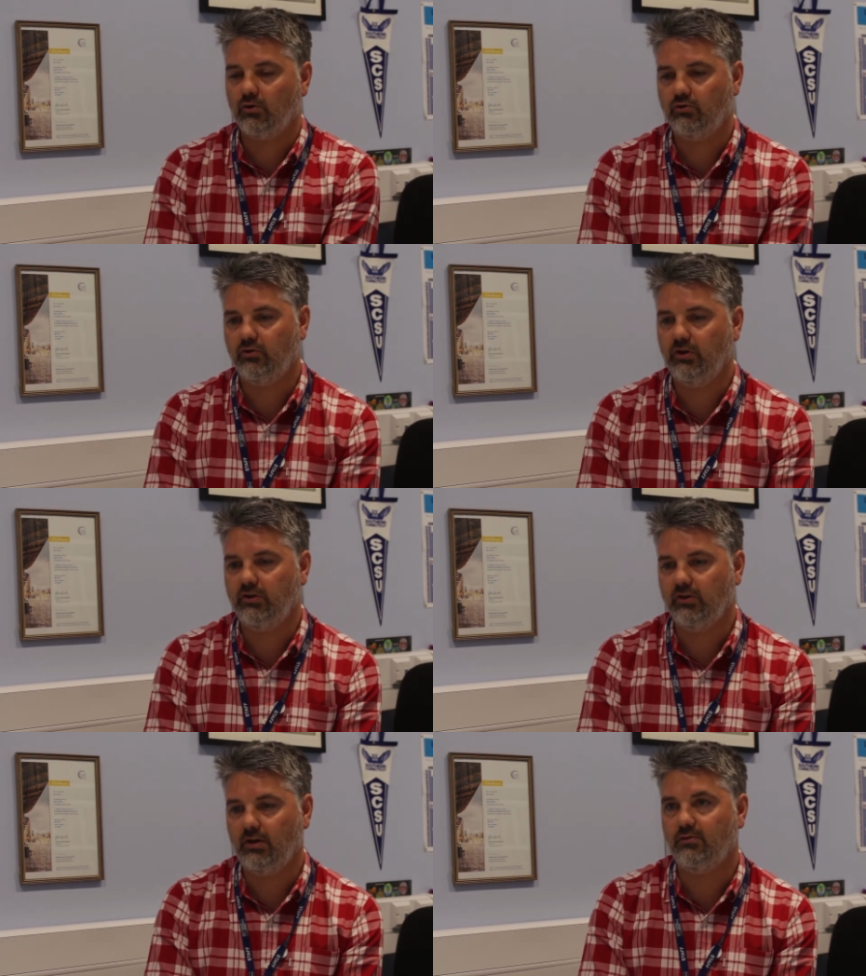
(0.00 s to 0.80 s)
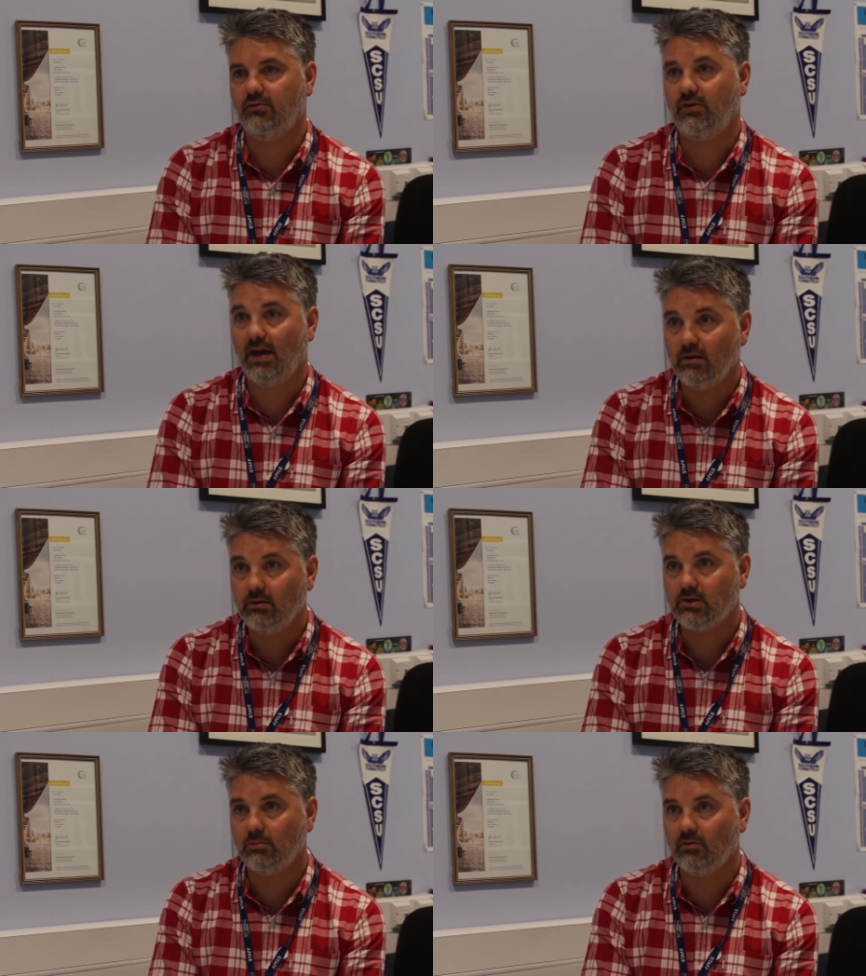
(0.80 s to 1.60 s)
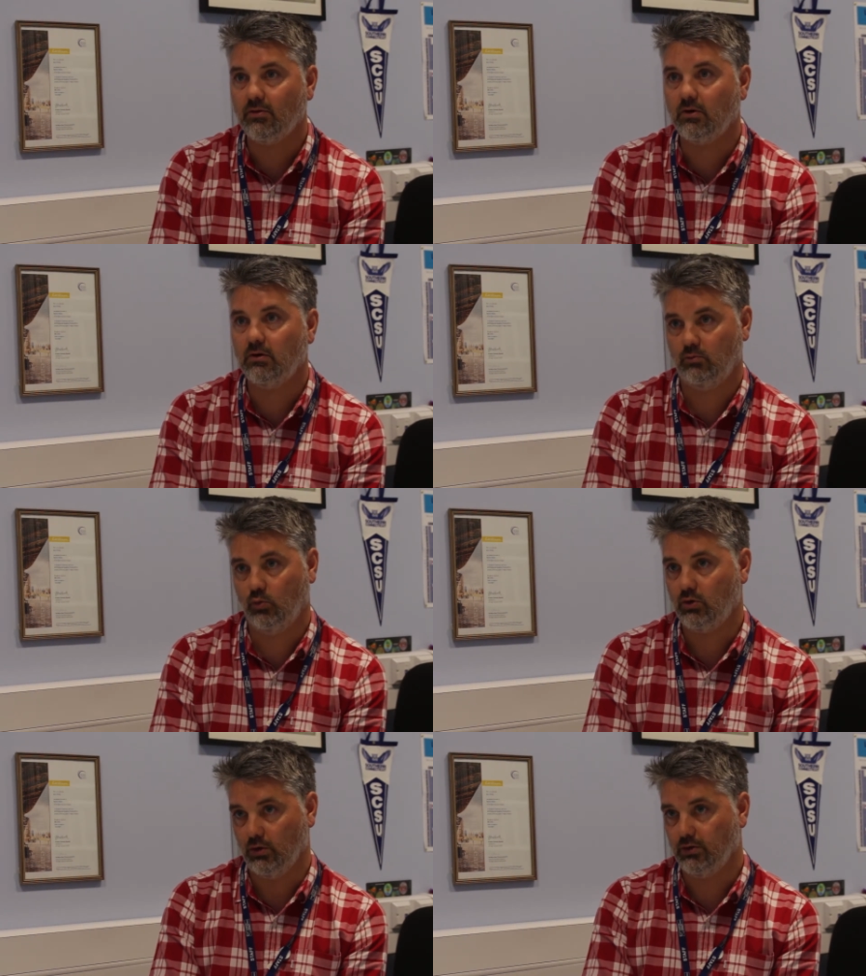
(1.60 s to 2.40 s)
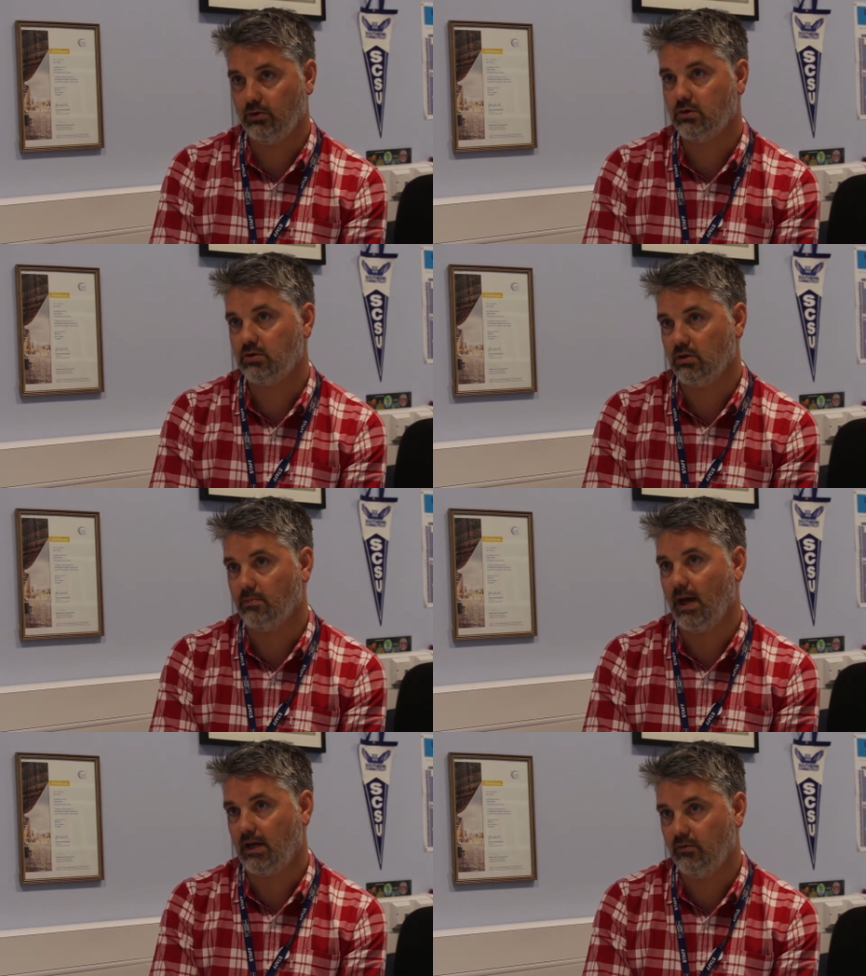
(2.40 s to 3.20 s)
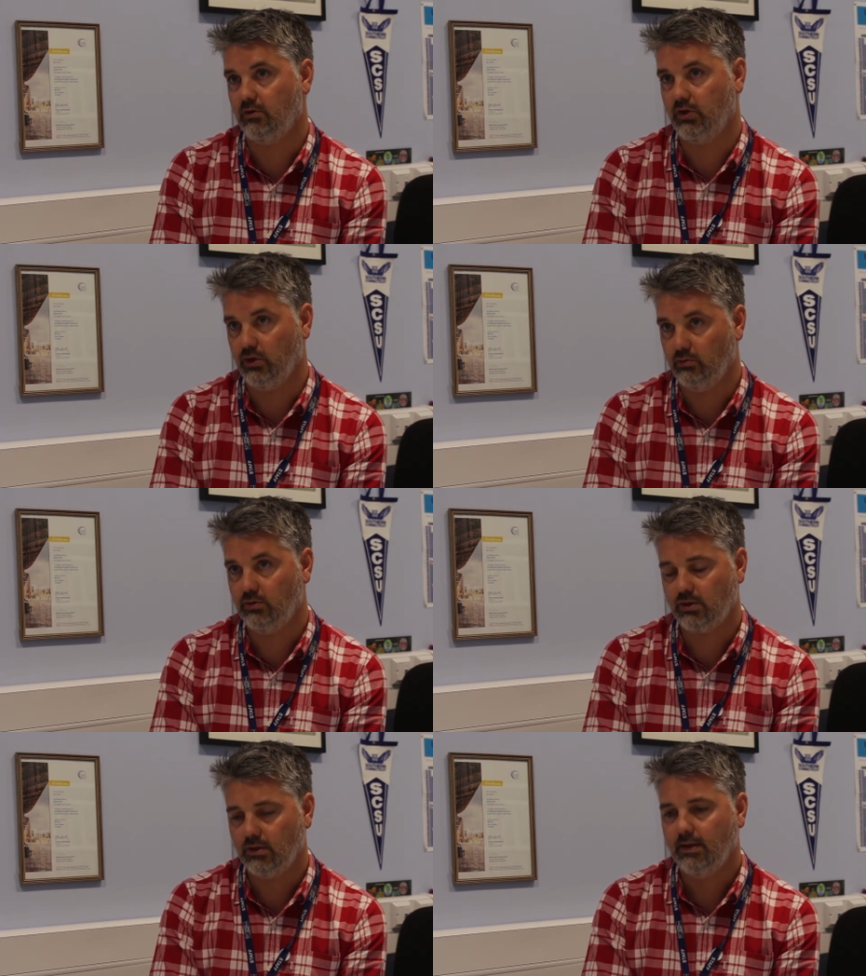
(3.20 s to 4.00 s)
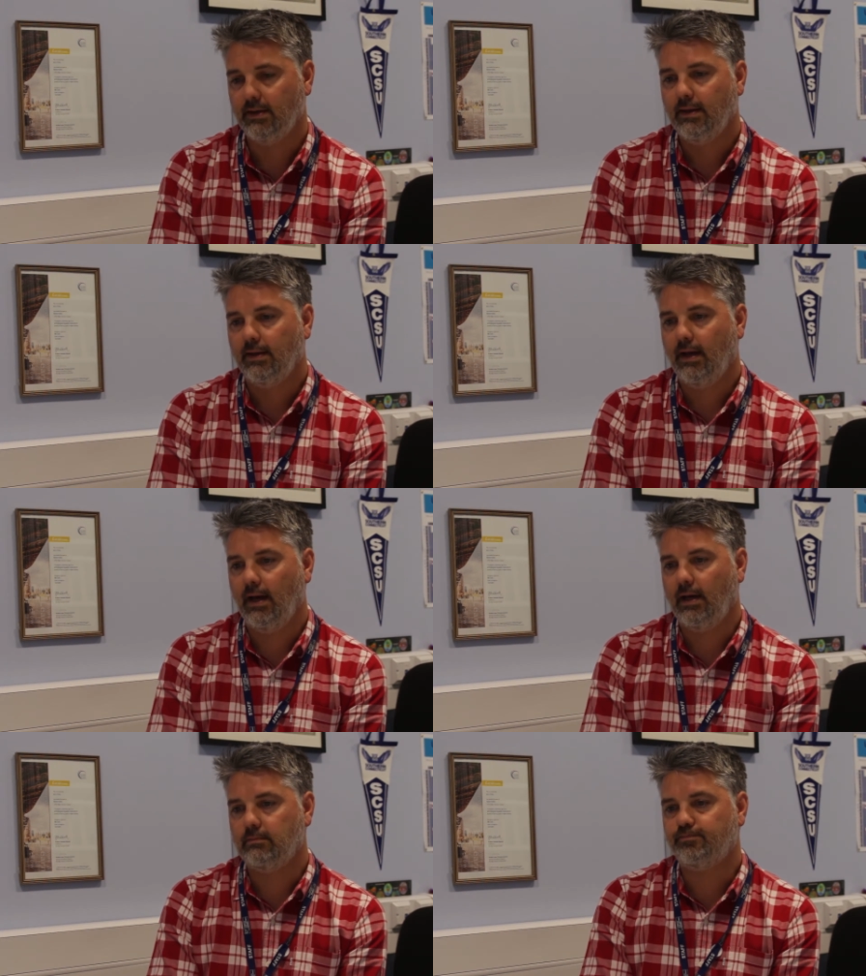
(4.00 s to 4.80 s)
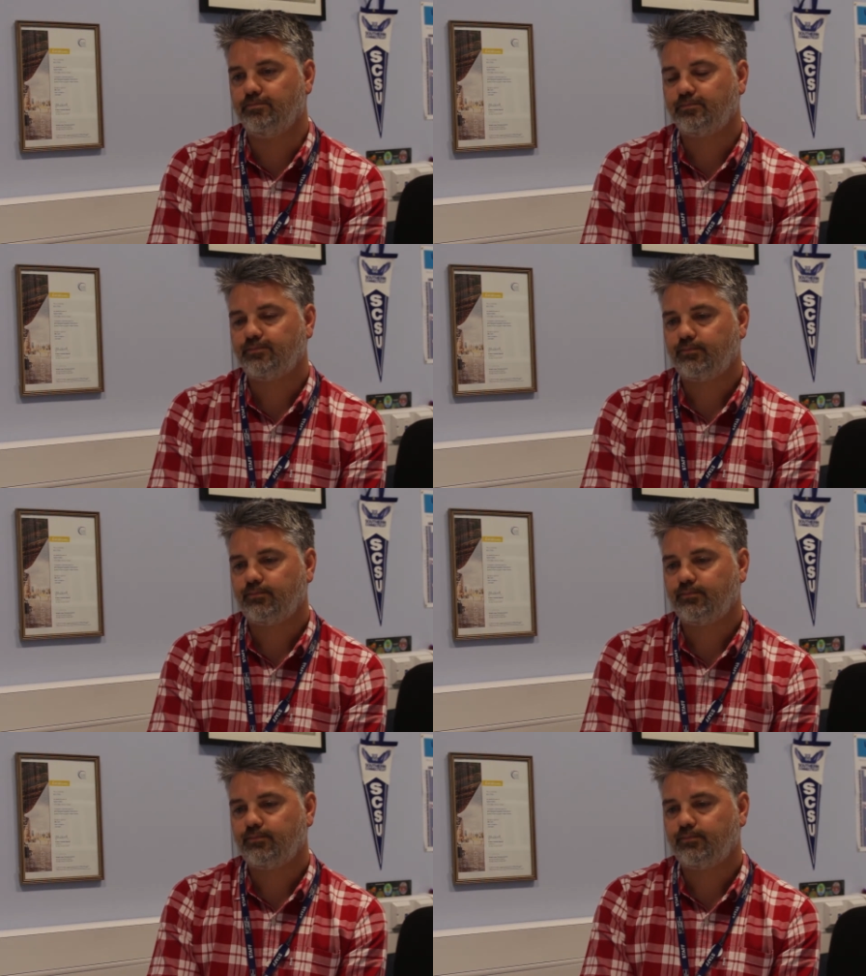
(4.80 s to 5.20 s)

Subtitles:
strategically fell some of the woodland that's at the back of the dunes, and